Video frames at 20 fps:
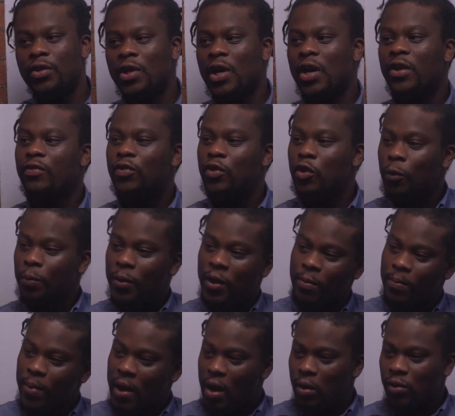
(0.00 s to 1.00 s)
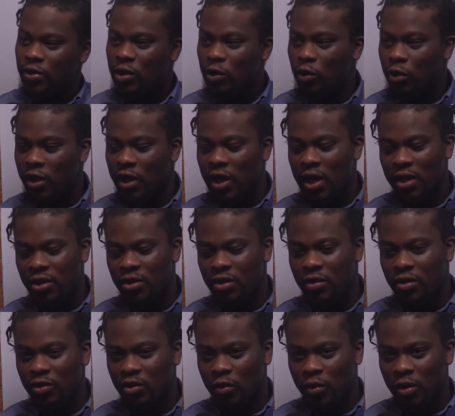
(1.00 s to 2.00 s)
kind of European powers are looking at each
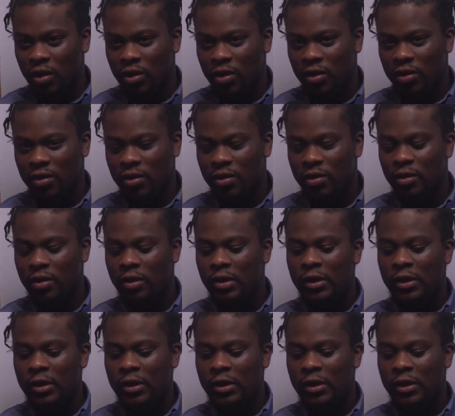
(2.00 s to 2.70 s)
other doing this.